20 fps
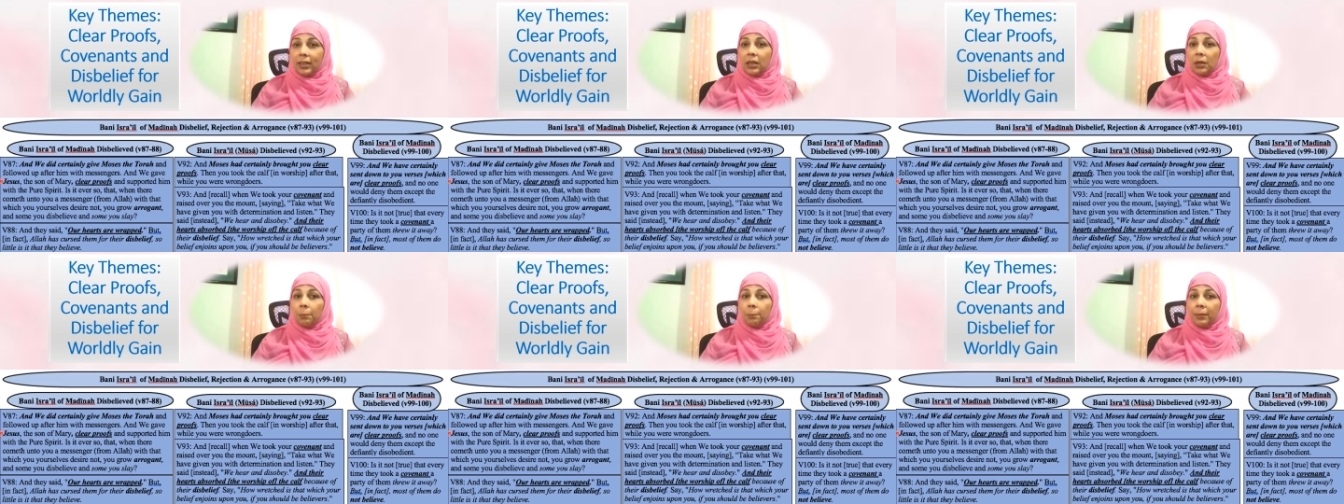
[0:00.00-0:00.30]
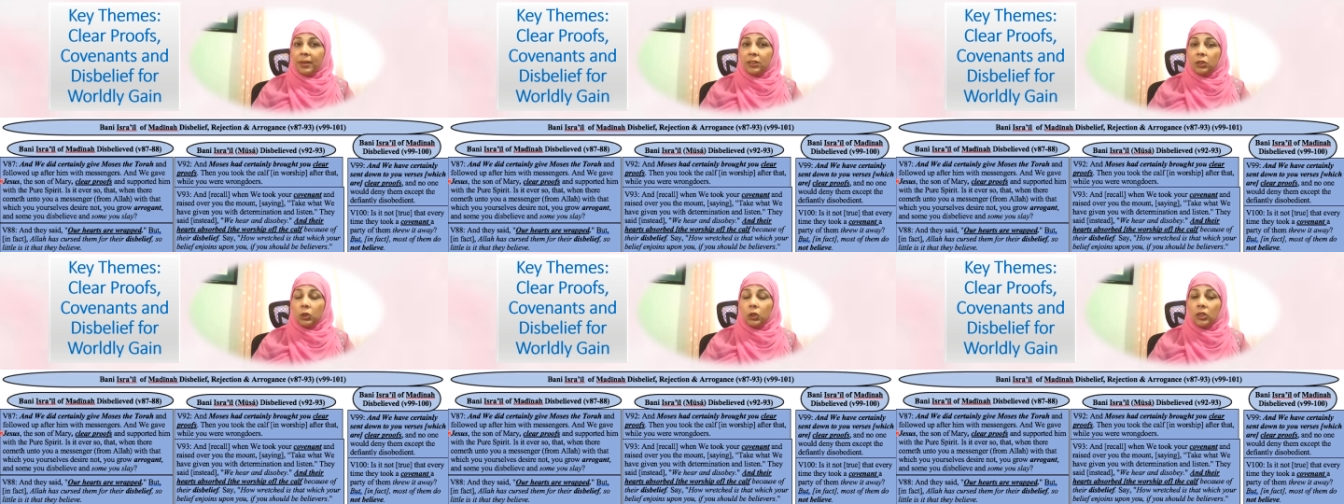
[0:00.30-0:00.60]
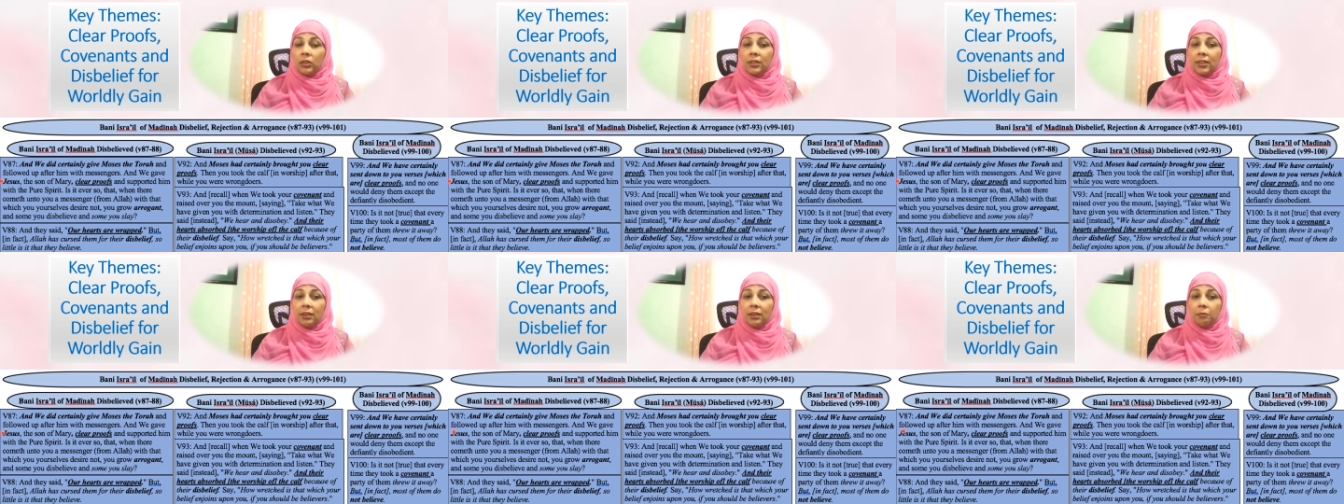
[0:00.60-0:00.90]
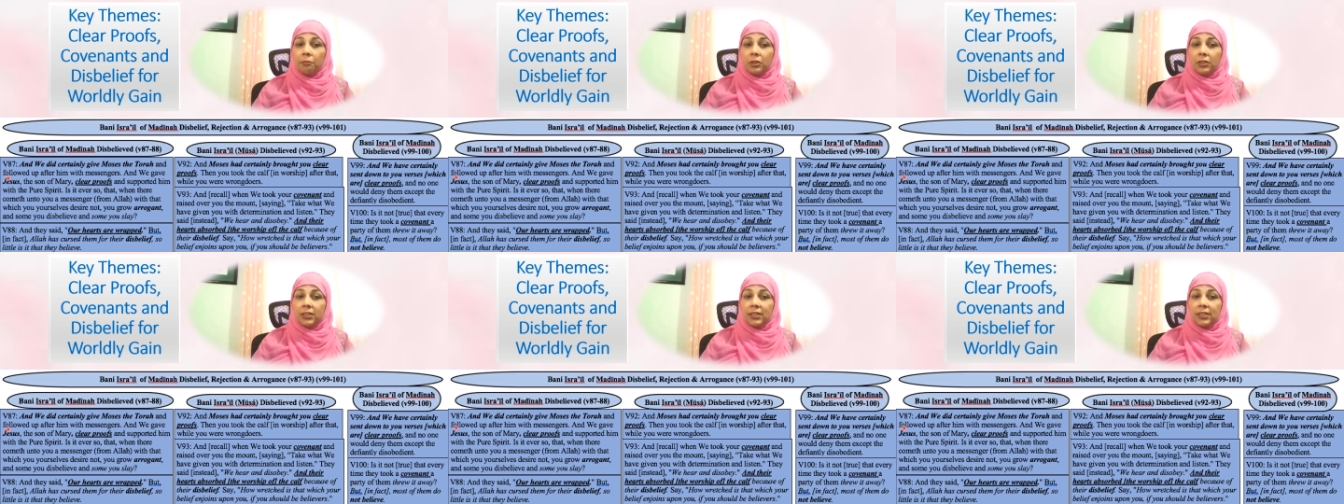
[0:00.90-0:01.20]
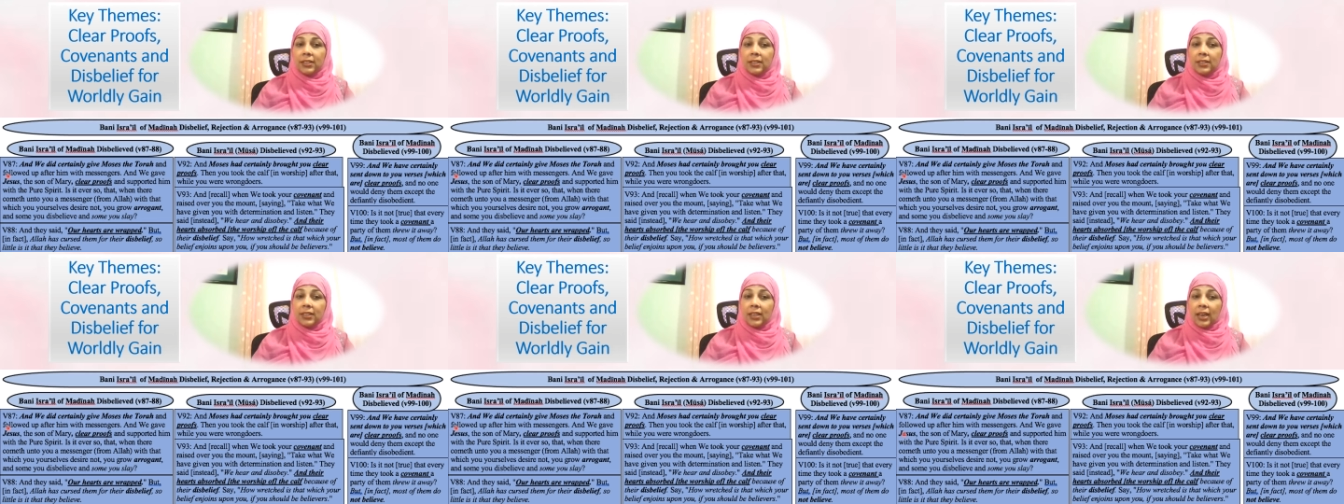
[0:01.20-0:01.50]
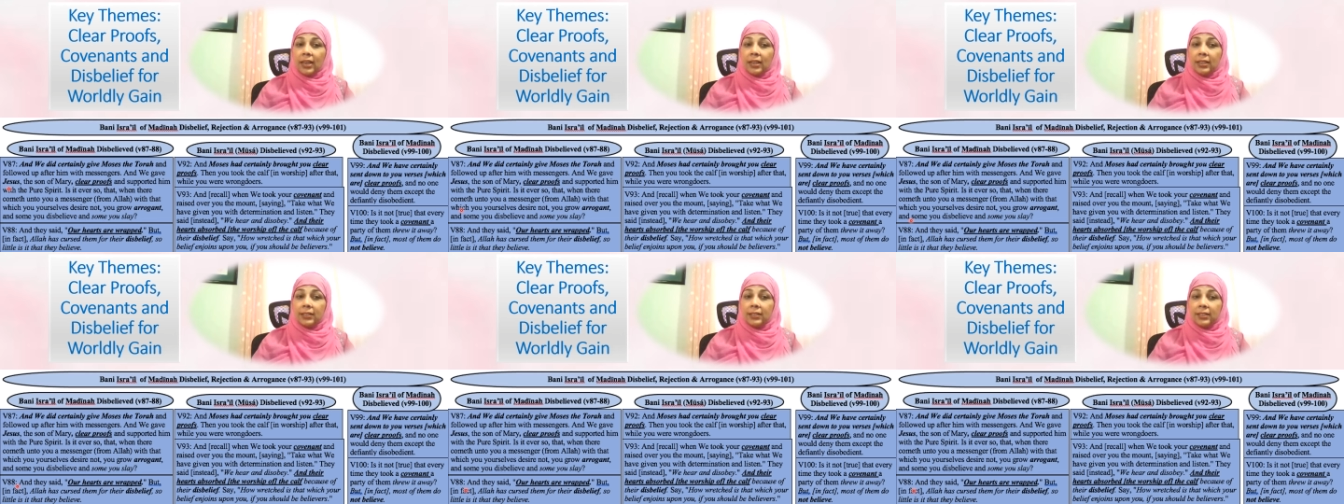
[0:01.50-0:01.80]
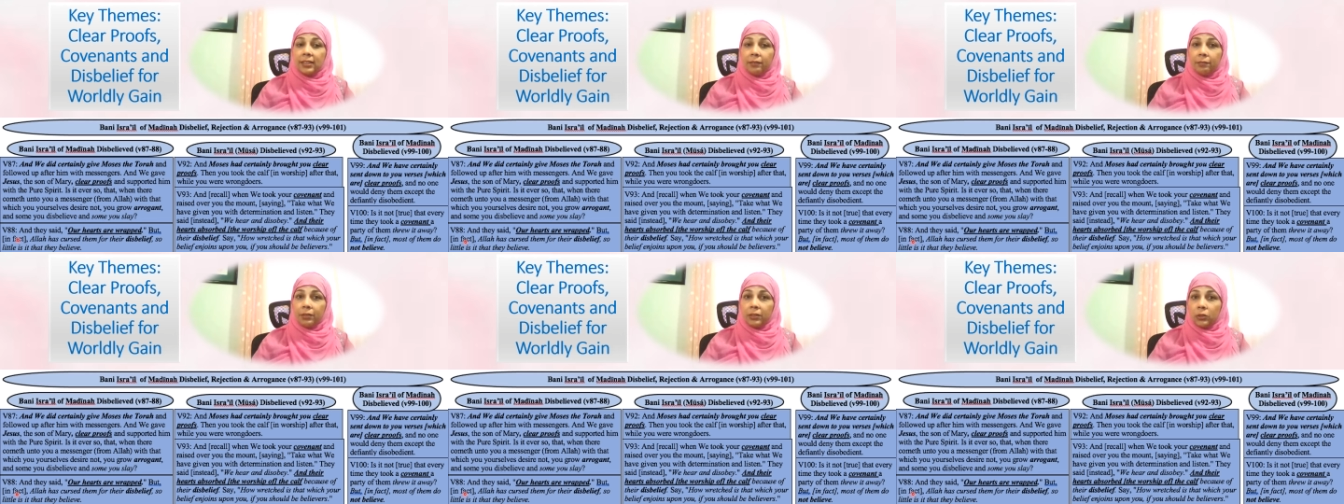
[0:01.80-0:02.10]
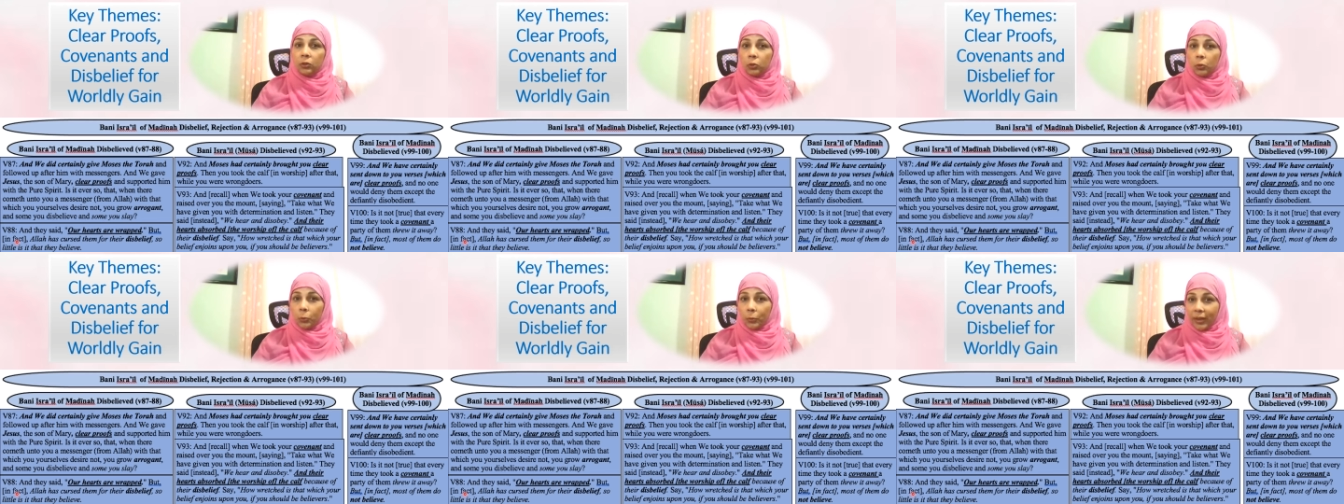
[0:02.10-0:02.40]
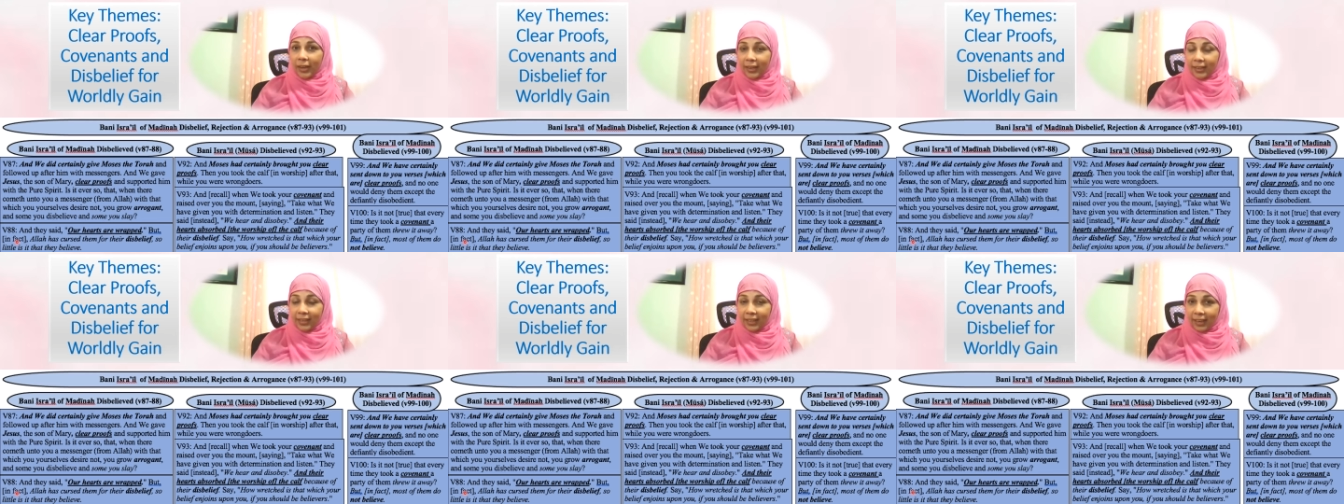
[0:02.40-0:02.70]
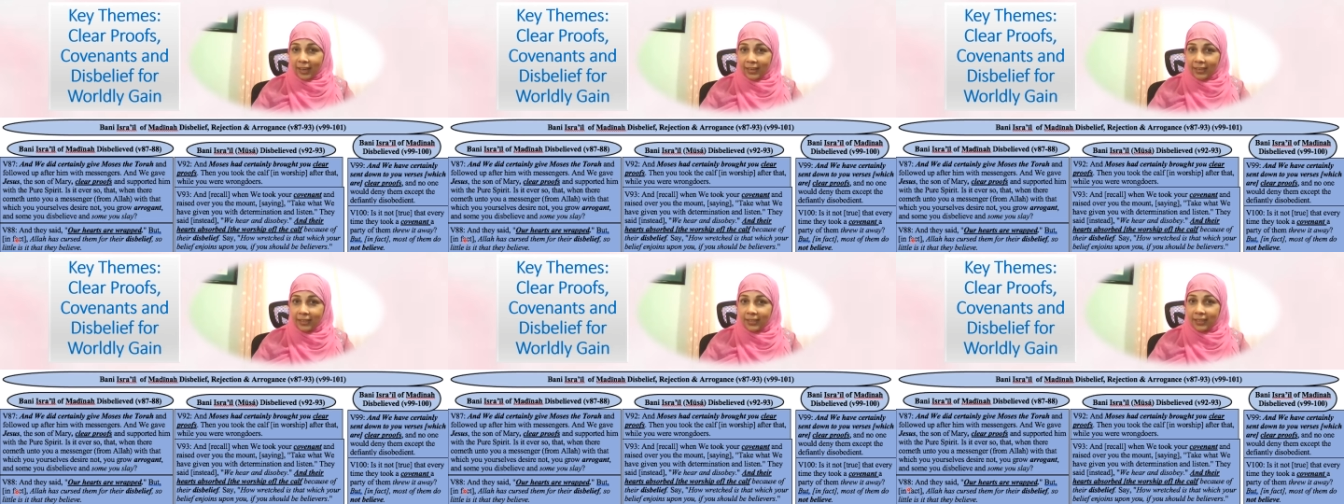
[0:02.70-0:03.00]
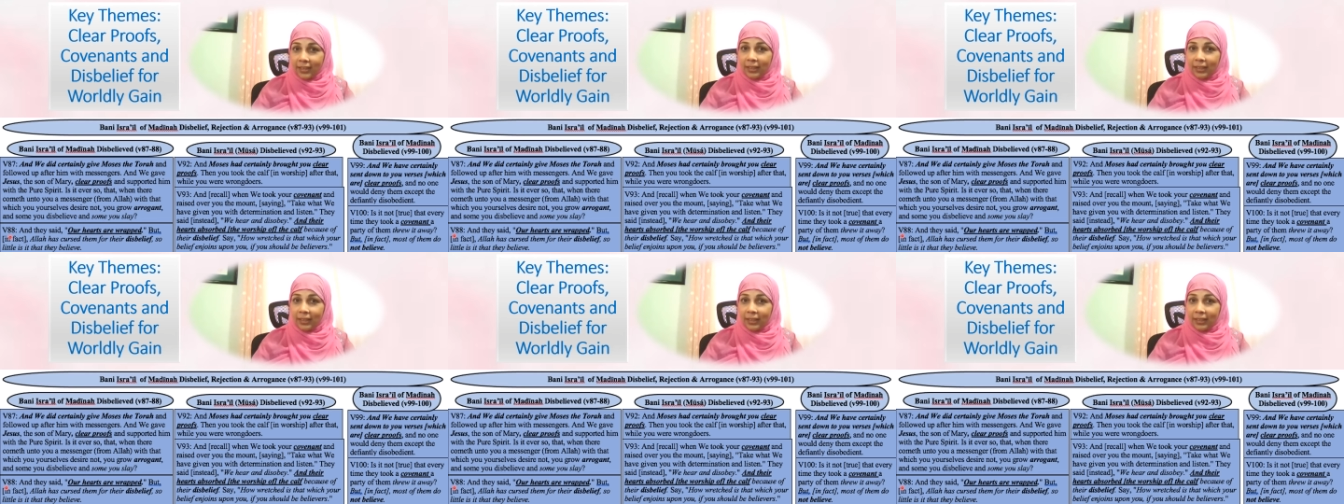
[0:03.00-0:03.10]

mentioned in verses eighty-seven through eighty-eight.